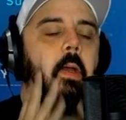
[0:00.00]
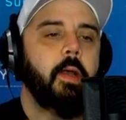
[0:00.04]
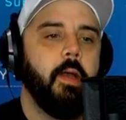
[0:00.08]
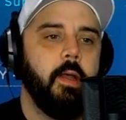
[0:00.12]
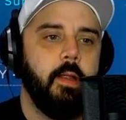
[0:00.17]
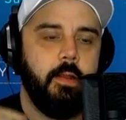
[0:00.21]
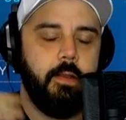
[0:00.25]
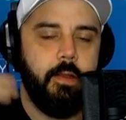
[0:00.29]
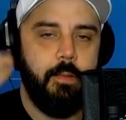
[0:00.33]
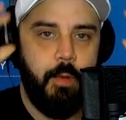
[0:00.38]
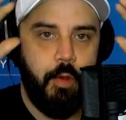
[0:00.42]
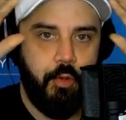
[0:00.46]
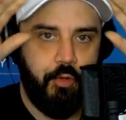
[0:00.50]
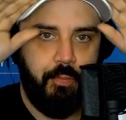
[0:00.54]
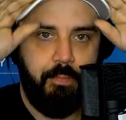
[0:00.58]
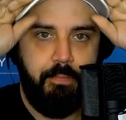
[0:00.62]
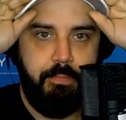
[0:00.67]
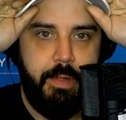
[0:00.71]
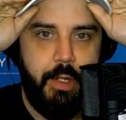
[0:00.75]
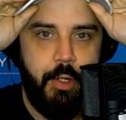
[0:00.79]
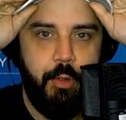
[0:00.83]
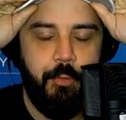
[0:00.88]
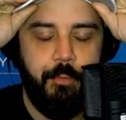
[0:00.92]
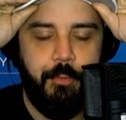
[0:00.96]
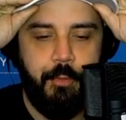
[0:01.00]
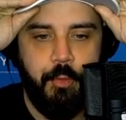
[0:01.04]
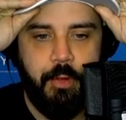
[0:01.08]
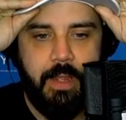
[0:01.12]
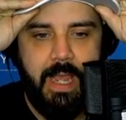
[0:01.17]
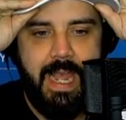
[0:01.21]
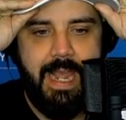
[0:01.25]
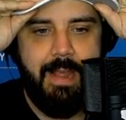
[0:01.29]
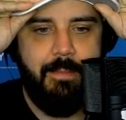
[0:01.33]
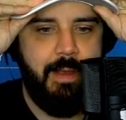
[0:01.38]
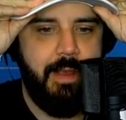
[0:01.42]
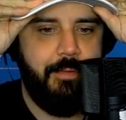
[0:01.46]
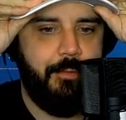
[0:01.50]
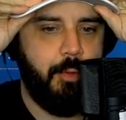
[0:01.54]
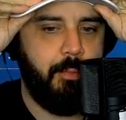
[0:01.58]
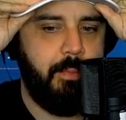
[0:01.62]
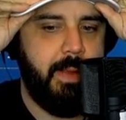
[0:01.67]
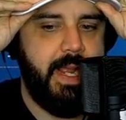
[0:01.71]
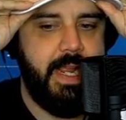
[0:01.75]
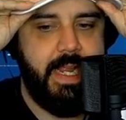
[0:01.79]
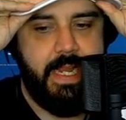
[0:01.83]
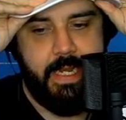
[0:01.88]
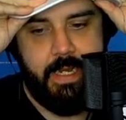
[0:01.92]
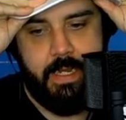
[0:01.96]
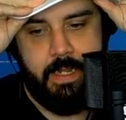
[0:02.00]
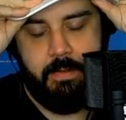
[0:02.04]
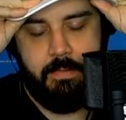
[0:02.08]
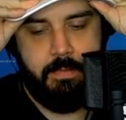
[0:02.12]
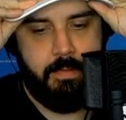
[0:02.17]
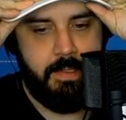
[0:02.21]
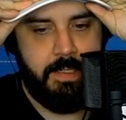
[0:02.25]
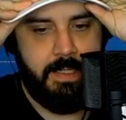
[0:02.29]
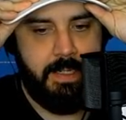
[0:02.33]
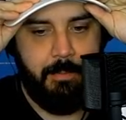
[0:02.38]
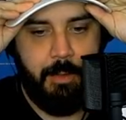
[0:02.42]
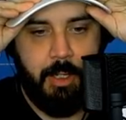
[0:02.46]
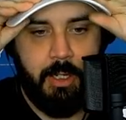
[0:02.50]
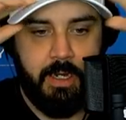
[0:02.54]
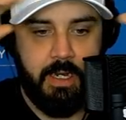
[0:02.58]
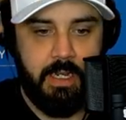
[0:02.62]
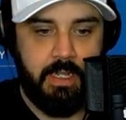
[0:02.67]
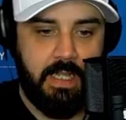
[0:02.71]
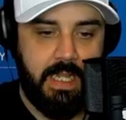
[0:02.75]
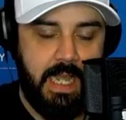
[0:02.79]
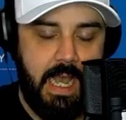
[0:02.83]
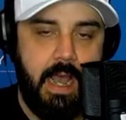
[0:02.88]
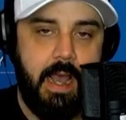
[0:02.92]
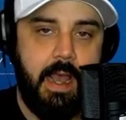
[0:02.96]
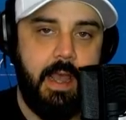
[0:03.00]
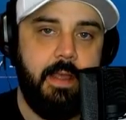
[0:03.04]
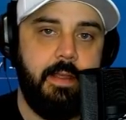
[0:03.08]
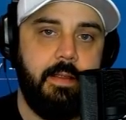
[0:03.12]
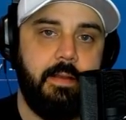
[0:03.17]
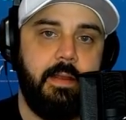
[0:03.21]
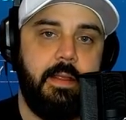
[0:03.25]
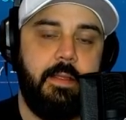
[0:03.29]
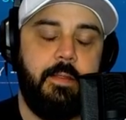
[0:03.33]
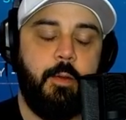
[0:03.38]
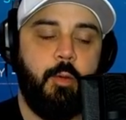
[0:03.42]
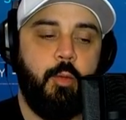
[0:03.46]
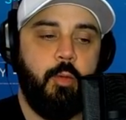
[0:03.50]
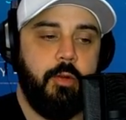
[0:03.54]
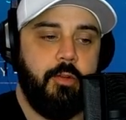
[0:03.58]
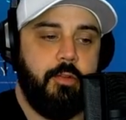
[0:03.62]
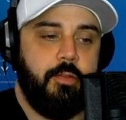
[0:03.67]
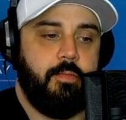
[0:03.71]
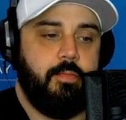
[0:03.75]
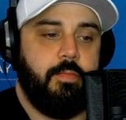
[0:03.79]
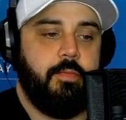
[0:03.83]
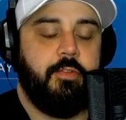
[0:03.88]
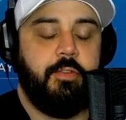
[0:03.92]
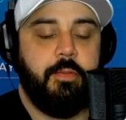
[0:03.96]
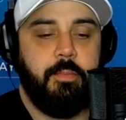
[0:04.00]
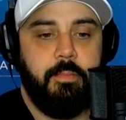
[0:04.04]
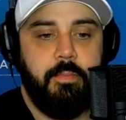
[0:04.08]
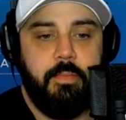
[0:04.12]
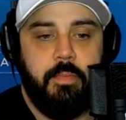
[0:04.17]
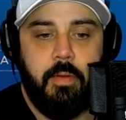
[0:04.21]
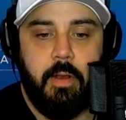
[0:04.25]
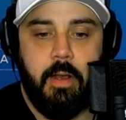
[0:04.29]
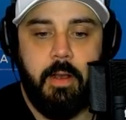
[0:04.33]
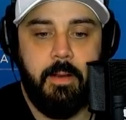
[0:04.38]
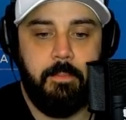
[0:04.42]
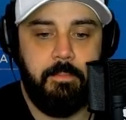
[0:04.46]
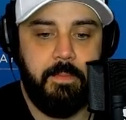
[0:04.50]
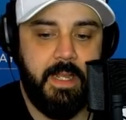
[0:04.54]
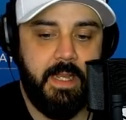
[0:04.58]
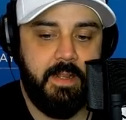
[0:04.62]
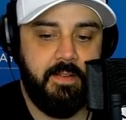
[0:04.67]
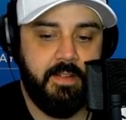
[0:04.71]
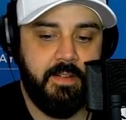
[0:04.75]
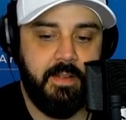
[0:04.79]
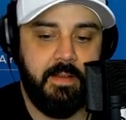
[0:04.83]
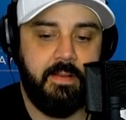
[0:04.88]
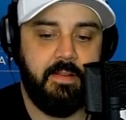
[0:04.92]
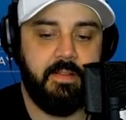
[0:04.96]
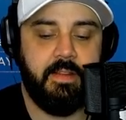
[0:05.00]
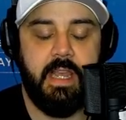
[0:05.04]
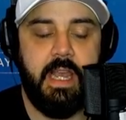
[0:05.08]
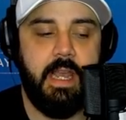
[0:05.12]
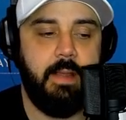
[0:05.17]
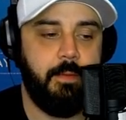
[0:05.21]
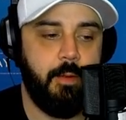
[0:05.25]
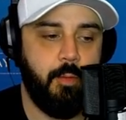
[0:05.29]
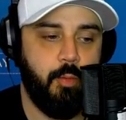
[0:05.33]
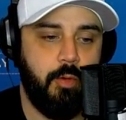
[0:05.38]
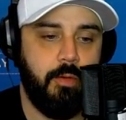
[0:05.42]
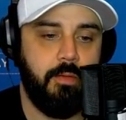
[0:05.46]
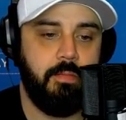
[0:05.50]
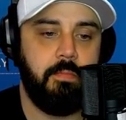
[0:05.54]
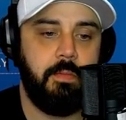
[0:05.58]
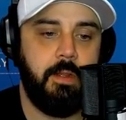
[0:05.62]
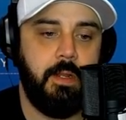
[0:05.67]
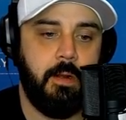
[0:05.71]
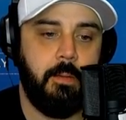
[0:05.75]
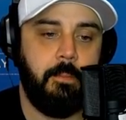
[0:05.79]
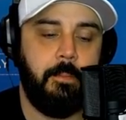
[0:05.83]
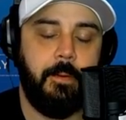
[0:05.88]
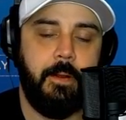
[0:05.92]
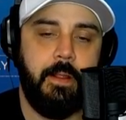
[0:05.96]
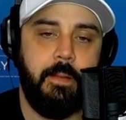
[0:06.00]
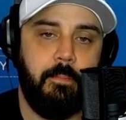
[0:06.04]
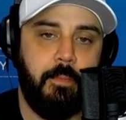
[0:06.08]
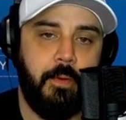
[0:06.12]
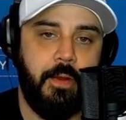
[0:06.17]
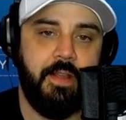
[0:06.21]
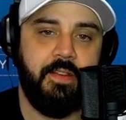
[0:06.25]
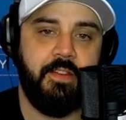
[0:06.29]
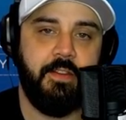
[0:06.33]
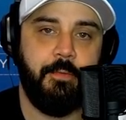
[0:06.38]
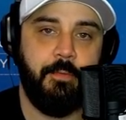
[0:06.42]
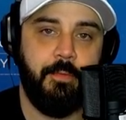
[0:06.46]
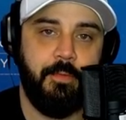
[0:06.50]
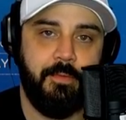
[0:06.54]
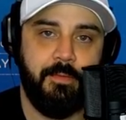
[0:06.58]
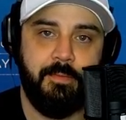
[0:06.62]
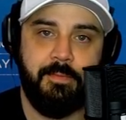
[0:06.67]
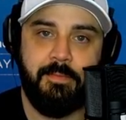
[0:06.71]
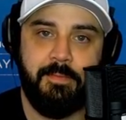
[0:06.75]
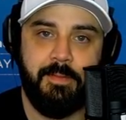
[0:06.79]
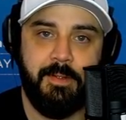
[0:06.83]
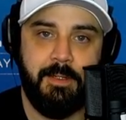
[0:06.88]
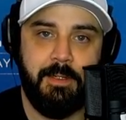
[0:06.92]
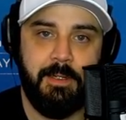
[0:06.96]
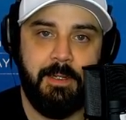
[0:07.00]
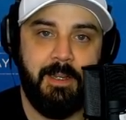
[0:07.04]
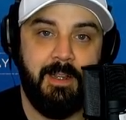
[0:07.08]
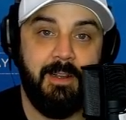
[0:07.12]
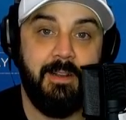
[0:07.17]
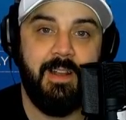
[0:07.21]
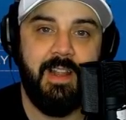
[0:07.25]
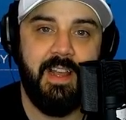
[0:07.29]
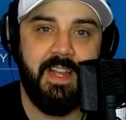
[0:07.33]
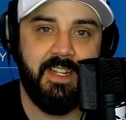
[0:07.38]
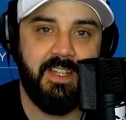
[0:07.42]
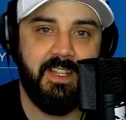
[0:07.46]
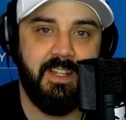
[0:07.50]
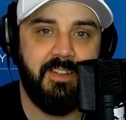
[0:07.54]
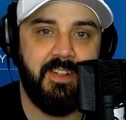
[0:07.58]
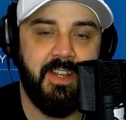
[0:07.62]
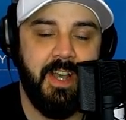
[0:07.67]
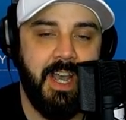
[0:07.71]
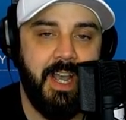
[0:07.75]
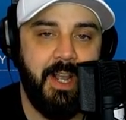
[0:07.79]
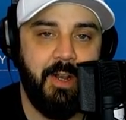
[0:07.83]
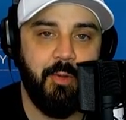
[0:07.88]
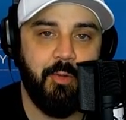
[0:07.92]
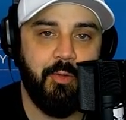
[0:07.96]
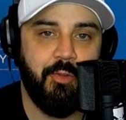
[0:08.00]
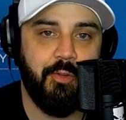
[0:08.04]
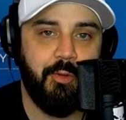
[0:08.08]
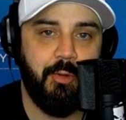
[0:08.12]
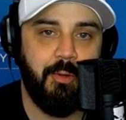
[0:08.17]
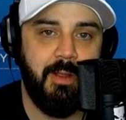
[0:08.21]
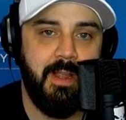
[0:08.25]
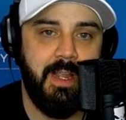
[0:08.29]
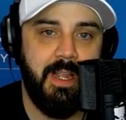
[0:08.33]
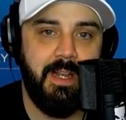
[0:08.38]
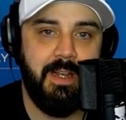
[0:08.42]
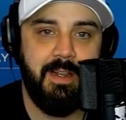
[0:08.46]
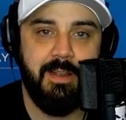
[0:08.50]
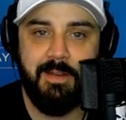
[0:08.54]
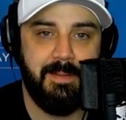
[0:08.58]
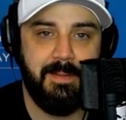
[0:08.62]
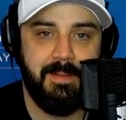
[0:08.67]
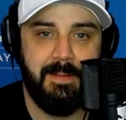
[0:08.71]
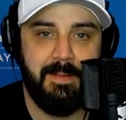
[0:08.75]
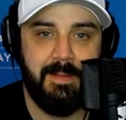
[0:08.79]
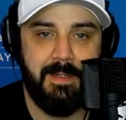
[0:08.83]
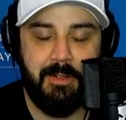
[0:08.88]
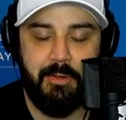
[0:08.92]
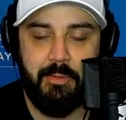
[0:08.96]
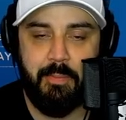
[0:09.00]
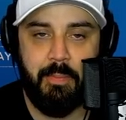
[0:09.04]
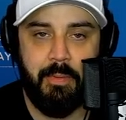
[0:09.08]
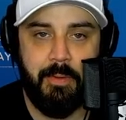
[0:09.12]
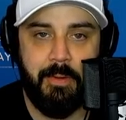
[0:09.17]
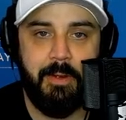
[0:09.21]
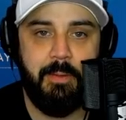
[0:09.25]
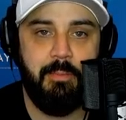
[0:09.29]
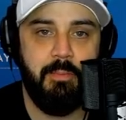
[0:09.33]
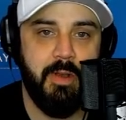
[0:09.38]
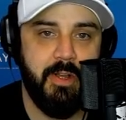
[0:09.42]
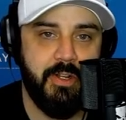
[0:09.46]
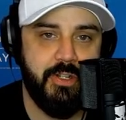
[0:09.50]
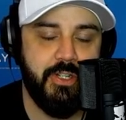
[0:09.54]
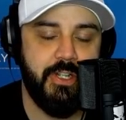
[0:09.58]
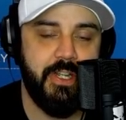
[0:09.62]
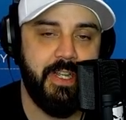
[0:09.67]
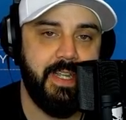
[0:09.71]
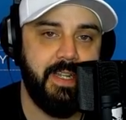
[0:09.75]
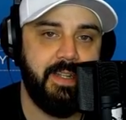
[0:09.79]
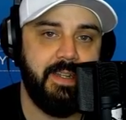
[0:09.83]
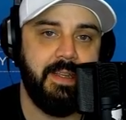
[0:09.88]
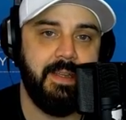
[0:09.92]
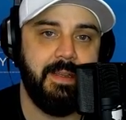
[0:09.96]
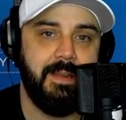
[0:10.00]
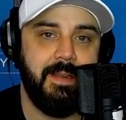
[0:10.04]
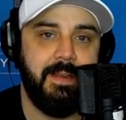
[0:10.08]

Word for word: the most beautiful game ever made. I'm not going to lie. Now, there were some updates to this game that were, you know, pretty impressive, like the title screen. That's pretty much it.